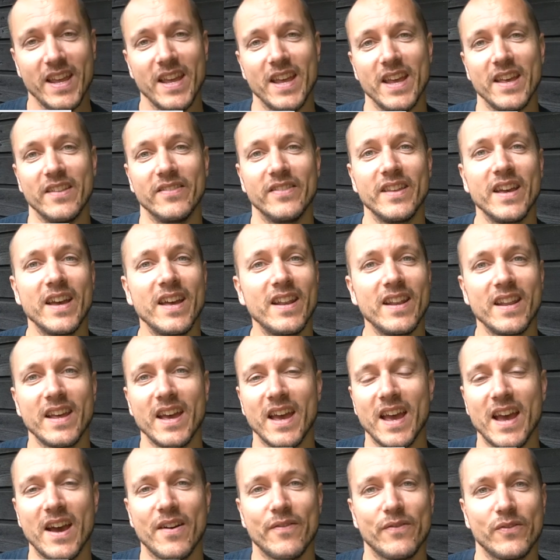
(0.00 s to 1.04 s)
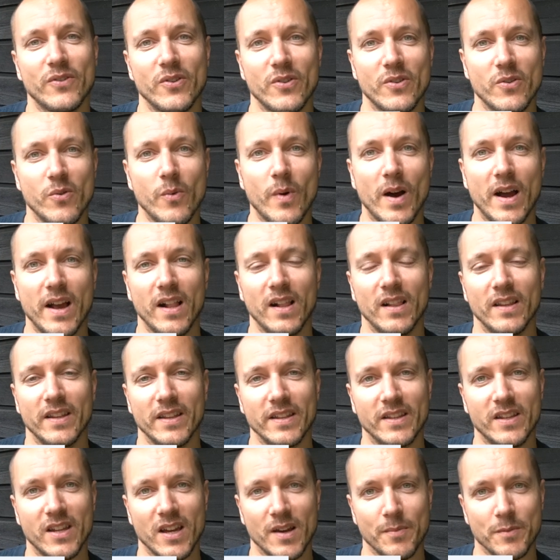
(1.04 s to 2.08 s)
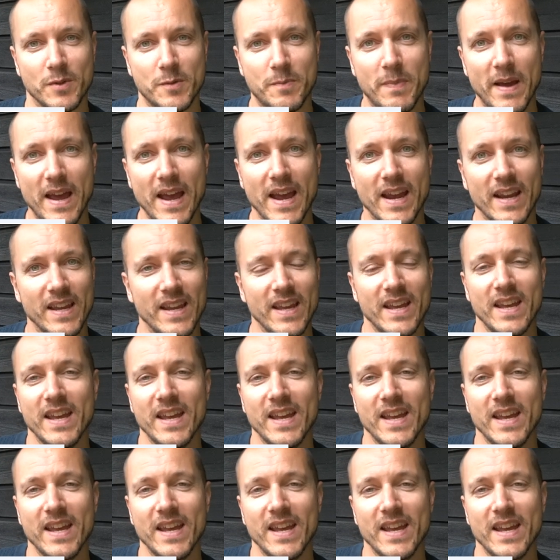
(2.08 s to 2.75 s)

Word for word: And then after a while it comes back